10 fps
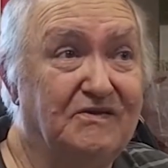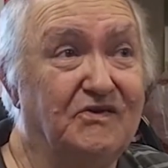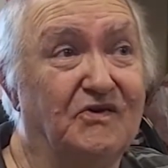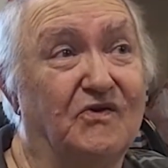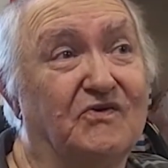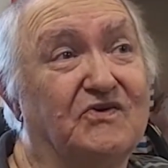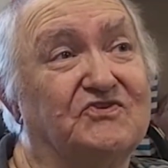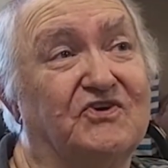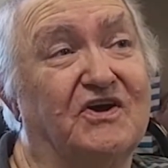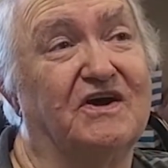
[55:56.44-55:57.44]
no,
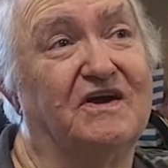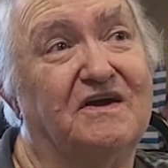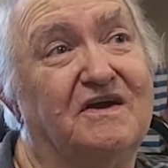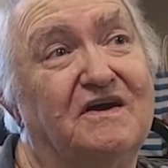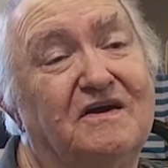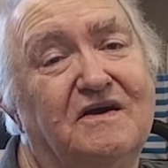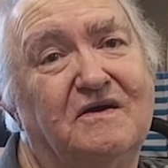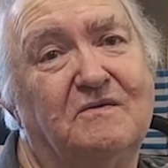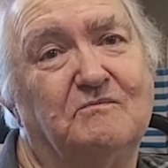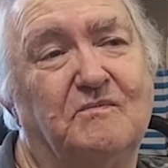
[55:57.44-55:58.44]
because I,
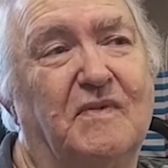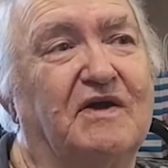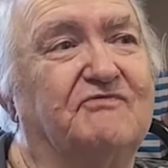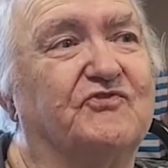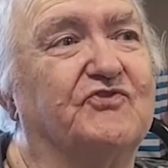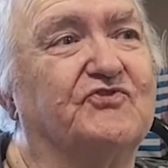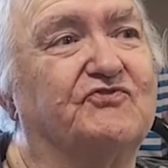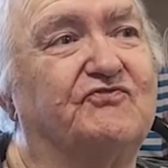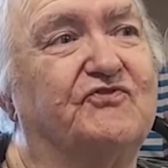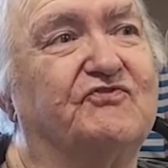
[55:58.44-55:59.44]
my
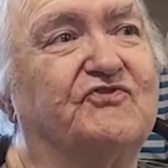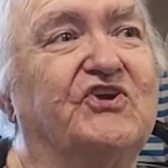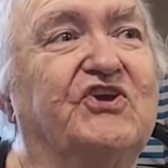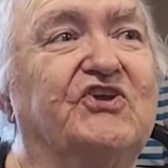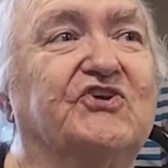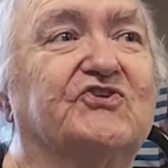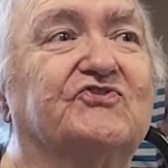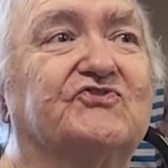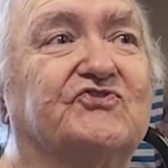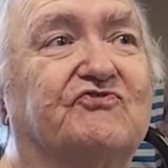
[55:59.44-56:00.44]
first 15
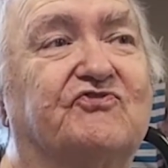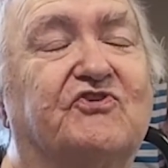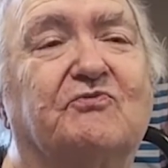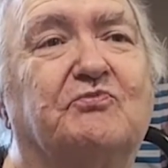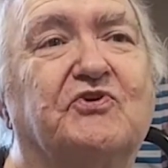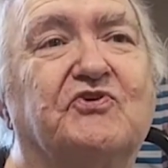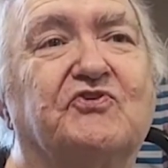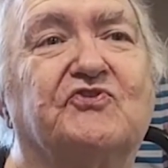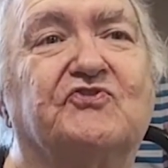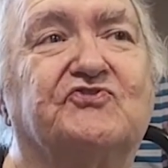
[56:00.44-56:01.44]
years of
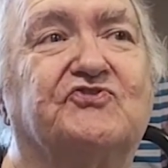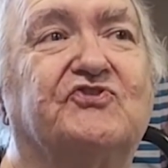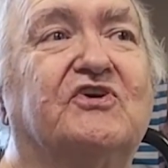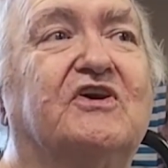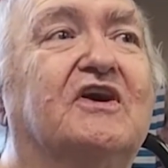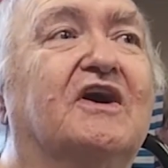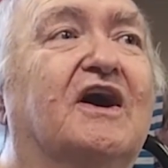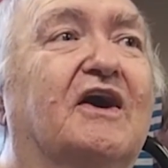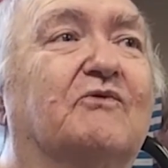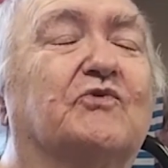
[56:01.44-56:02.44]
computers,
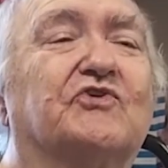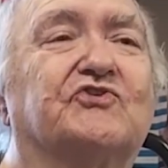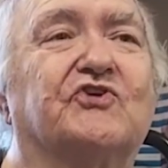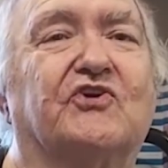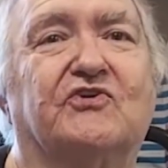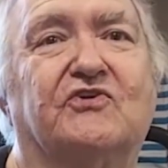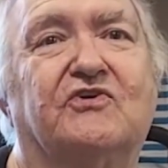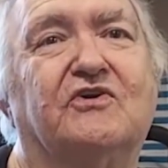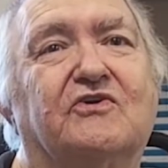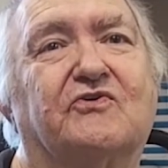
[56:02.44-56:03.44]
I worked on
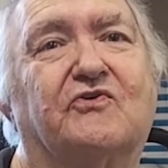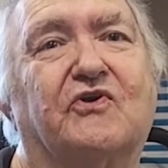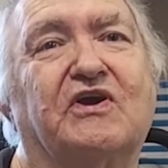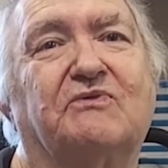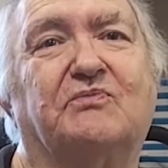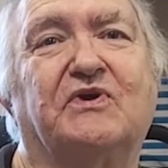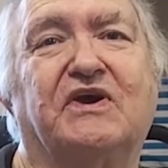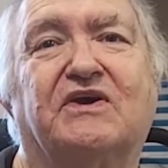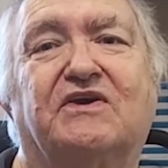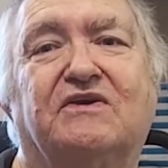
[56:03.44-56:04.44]
great
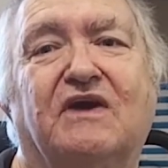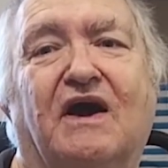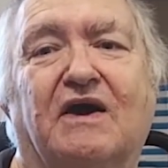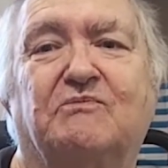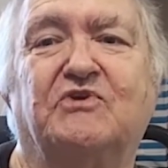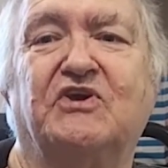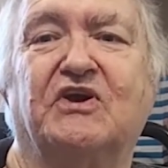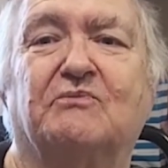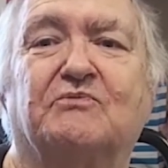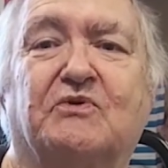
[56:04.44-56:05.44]
big
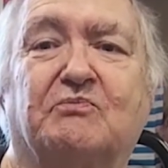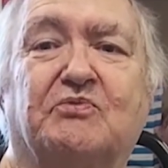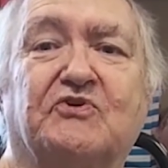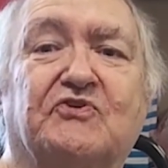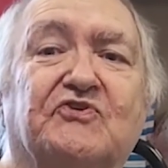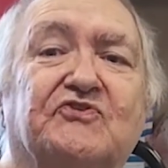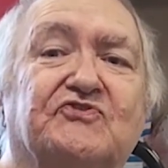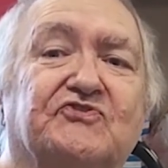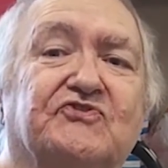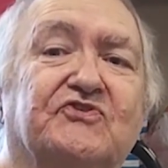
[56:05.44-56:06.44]
IBM
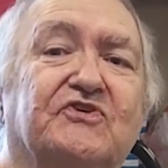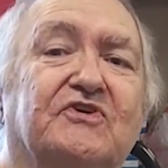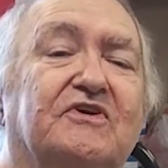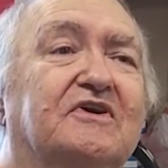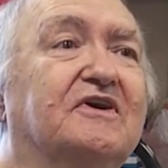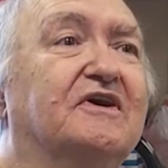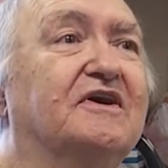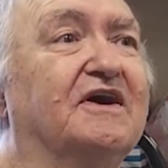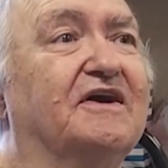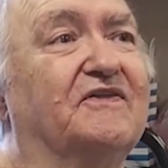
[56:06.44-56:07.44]
computers,
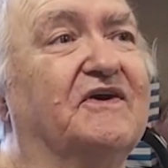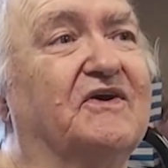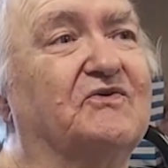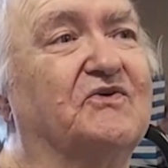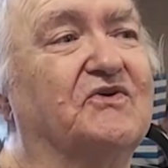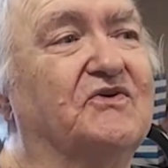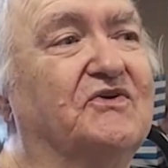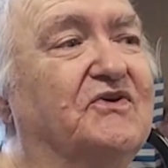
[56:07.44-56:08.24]
and they were